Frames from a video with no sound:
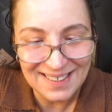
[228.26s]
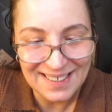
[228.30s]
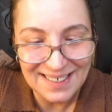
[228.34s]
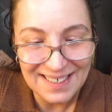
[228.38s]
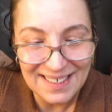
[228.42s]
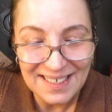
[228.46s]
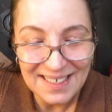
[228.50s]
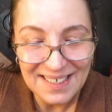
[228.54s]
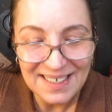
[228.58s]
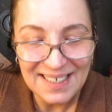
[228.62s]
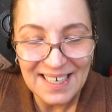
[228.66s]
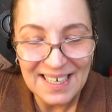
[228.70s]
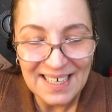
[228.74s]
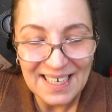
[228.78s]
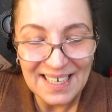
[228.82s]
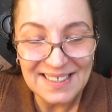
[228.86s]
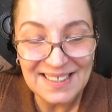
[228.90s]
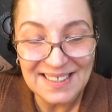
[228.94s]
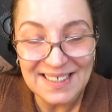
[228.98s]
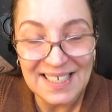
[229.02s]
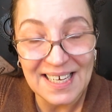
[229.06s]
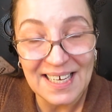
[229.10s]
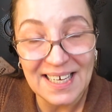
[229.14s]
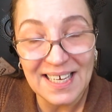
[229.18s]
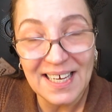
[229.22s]

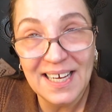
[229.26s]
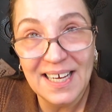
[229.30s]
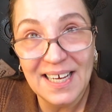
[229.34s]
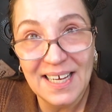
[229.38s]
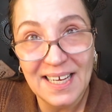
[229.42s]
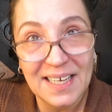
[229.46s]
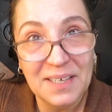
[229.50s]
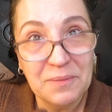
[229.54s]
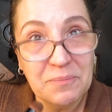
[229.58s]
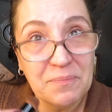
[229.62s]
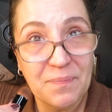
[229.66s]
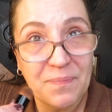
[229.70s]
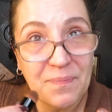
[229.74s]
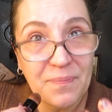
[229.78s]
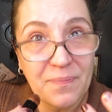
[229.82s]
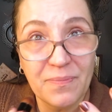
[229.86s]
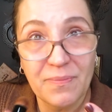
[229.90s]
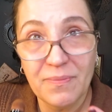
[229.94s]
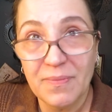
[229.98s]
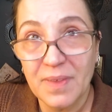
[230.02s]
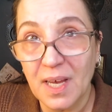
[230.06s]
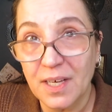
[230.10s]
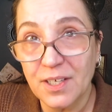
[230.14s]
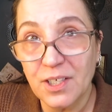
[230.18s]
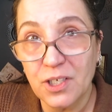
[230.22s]
it's like
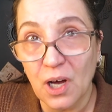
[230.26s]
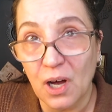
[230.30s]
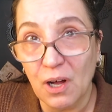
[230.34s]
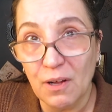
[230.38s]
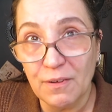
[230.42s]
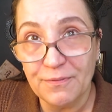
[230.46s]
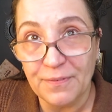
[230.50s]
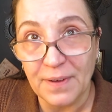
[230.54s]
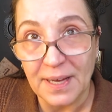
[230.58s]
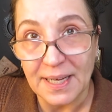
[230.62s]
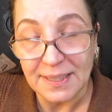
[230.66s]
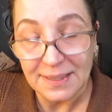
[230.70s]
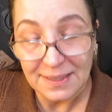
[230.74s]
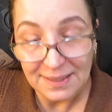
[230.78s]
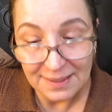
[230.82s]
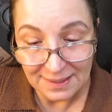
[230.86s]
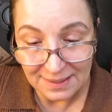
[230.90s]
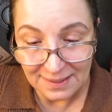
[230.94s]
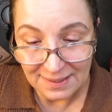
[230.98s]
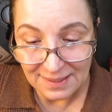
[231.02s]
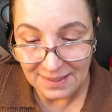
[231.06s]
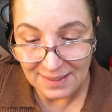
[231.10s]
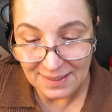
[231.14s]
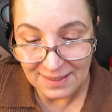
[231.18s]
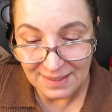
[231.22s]
a doll face.
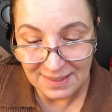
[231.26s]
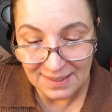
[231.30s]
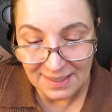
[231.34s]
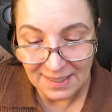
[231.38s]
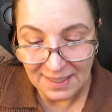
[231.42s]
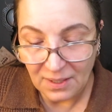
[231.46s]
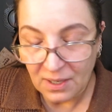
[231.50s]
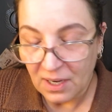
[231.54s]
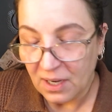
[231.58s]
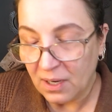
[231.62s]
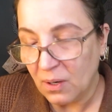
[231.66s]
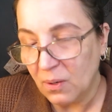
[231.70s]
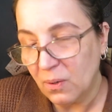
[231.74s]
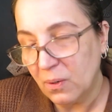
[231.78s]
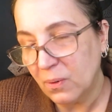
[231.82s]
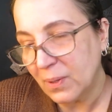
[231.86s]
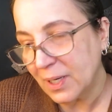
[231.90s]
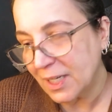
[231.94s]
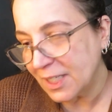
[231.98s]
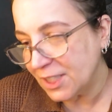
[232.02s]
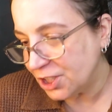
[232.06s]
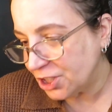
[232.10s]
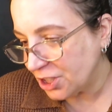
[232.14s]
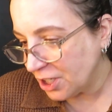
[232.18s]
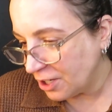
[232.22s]
Oh,
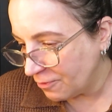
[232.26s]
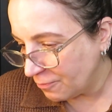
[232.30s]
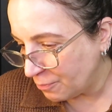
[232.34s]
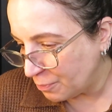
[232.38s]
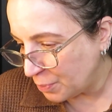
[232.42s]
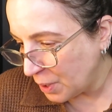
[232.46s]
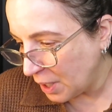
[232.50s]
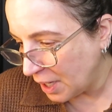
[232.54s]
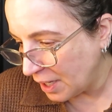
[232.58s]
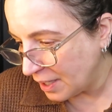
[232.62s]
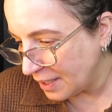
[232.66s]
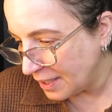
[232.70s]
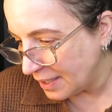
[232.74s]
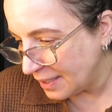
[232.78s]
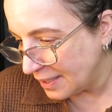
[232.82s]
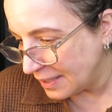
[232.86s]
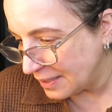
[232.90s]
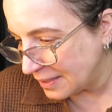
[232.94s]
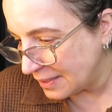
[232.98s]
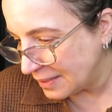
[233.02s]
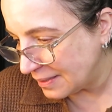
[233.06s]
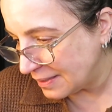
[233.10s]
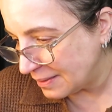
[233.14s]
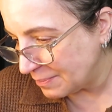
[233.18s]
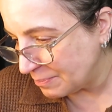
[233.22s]
what I should have brought
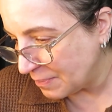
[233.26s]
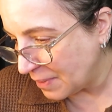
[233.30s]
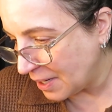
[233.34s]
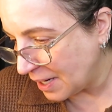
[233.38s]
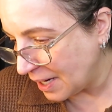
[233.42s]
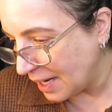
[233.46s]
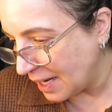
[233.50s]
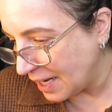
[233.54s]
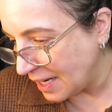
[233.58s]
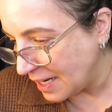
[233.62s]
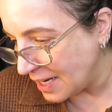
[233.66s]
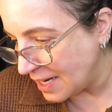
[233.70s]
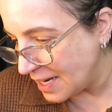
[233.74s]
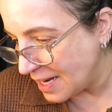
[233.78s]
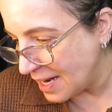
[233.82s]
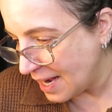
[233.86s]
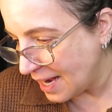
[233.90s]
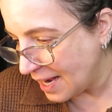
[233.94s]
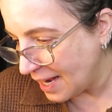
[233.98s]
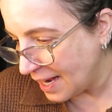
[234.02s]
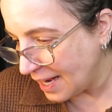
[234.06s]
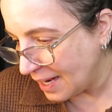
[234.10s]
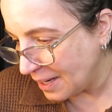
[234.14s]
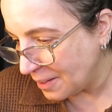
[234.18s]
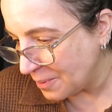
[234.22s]
is my
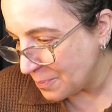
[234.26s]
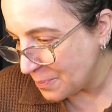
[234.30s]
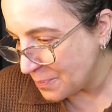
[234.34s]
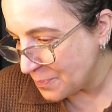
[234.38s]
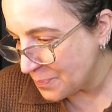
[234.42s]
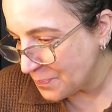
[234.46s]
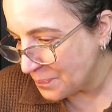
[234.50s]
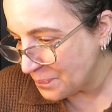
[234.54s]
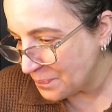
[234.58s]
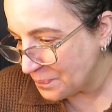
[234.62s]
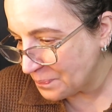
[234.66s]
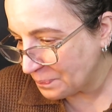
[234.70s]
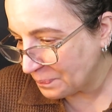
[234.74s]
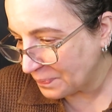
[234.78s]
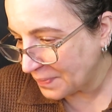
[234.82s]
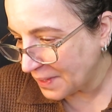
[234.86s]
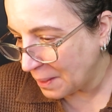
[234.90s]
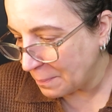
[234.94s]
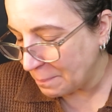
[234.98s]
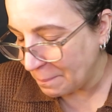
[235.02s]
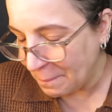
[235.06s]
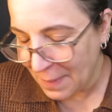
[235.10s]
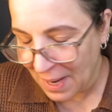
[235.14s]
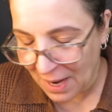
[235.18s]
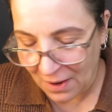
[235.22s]

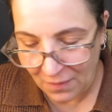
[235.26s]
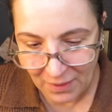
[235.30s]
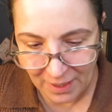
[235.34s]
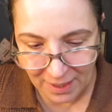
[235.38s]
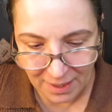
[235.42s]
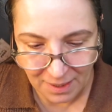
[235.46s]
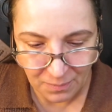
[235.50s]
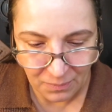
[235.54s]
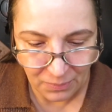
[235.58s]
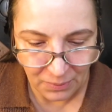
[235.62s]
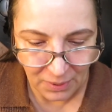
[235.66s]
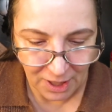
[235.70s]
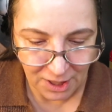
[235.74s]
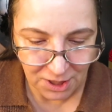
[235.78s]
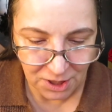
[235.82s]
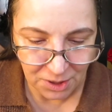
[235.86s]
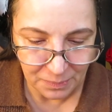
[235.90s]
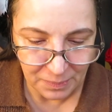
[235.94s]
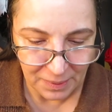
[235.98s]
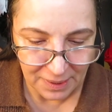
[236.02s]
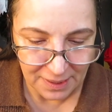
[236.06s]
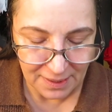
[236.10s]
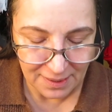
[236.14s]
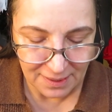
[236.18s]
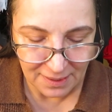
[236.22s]
Merit brush,
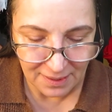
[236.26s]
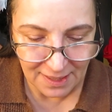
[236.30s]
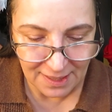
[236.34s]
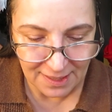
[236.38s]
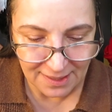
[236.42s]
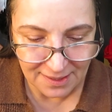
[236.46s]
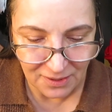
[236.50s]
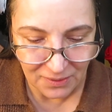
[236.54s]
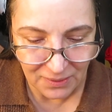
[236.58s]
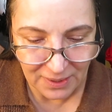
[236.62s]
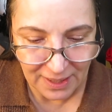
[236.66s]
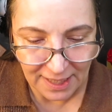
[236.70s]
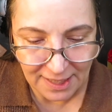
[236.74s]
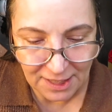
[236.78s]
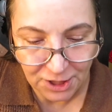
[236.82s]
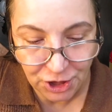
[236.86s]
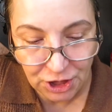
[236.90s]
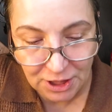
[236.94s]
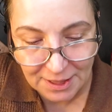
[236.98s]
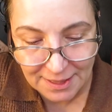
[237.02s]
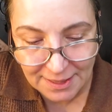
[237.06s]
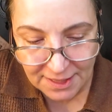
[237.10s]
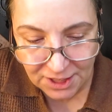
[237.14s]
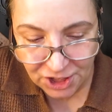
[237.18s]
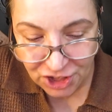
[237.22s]
but it's okay.
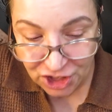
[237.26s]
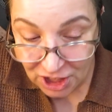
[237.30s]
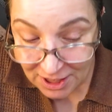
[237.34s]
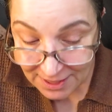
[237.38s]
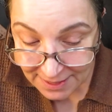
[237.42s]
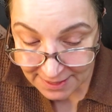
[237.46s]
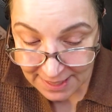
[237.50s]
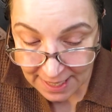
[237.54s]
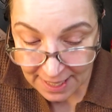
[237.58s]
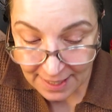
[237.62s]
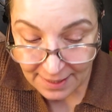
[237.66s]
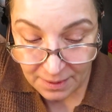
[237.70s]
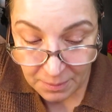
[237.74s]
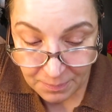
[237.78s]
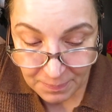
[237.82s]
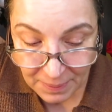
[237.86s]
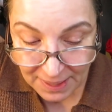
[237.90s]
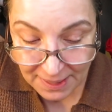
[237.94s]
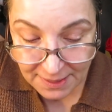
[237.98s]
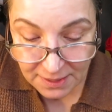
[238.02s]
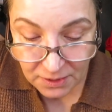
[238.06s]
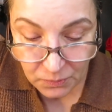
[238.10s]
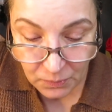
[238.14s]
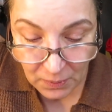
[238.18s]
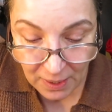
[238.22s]
She said the
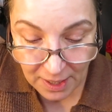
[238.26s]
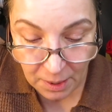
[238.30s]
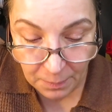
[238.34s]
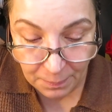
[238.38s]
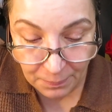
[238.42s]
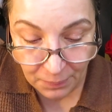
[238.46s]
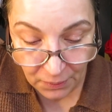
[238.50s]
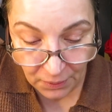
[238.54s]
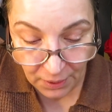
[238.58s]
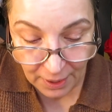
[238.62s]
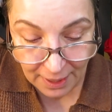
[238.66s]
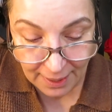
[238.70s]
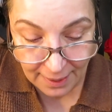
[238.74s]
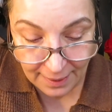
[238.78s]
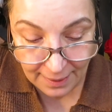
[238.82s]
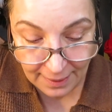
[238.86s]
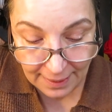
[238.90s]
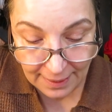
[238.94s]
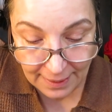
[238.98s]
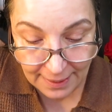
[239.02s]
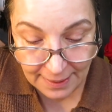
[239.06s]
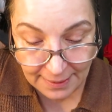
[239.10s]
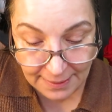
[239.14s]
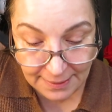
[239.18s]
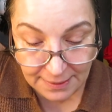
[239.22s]
best way to put it
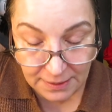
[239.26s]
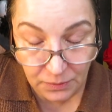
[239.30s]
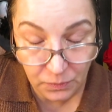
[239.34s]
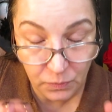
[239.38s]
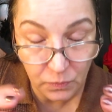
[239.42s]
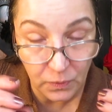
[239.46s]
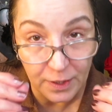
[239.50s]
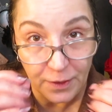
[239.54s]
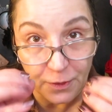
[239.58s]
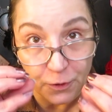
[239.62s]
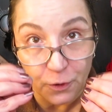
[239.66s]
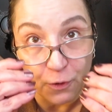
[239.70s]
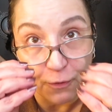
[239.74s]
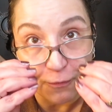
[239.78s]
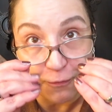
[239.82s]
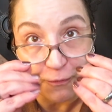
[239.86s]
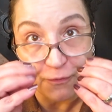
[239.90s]
is with your